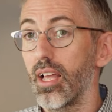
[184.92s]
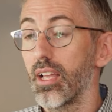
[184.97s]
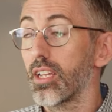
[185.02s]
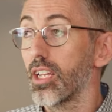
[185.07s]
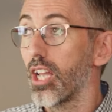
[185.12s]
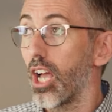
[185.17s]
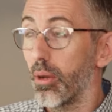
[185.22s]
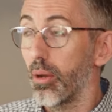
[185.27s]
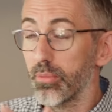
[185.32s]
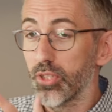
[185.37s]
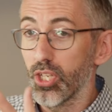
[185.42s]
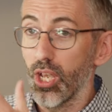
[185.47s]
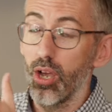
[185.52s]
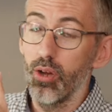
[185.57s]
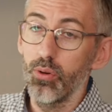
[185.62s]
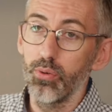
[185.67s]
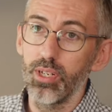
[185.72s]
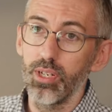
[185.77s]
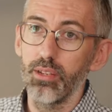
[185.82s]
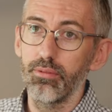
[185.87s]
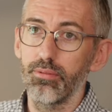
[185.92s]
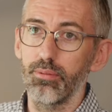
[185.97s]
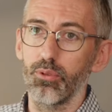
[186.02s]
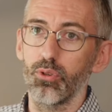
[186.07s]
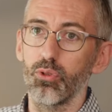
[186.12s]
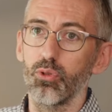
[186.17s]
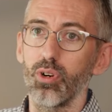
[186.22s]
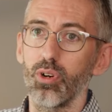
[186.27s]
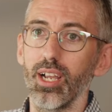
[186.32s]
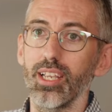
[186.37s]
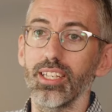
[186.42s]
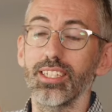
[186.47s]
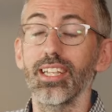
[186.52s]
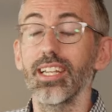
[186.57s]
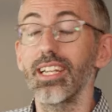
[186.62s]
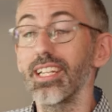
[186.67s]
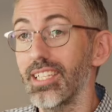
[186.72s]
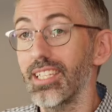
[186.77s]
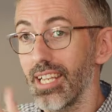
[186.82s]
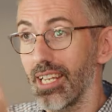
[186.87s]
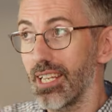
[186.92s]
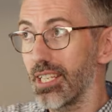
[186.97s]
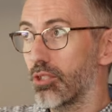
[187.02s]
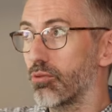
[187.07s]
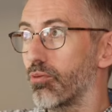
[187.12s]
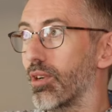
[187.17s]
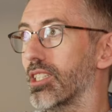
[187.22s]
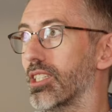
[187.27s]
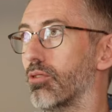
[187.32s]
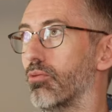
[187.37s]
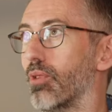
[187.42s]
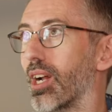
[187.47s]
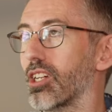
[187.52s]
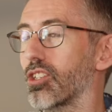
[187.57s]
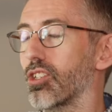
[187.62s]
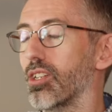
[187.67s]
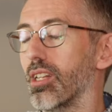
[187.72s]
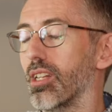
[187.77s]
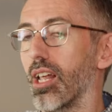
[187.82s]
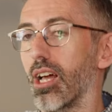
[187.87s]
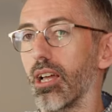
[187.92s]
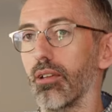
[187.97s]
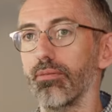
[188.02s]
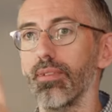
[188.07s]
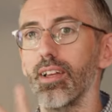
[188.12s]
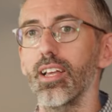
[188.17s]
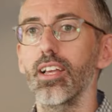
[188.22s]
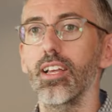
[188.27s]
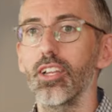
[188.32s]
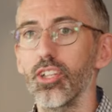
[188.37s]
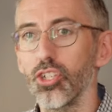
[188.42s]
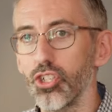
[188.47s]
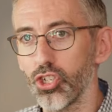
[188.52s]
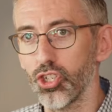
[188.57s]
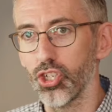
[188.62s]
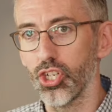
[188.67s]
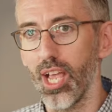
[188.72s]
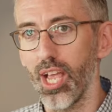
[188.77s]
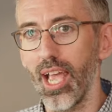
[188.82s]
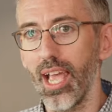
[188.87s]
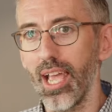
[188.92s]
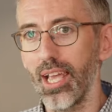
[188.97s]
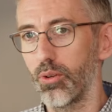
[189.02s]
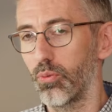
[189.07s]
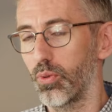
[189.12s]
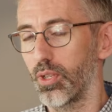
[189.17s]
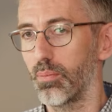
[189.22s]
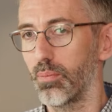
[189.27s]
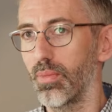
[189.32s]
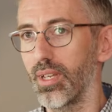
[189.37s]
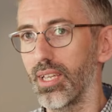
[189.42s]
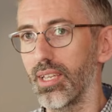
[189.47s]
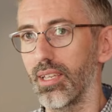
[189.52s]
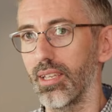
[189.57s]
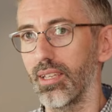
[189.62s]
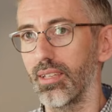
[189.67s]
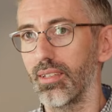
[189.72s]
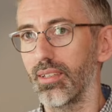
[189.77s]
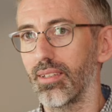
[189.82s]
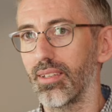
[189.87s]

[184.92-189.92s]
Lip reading: comes only from Christ. It is his resurrection life shared with me.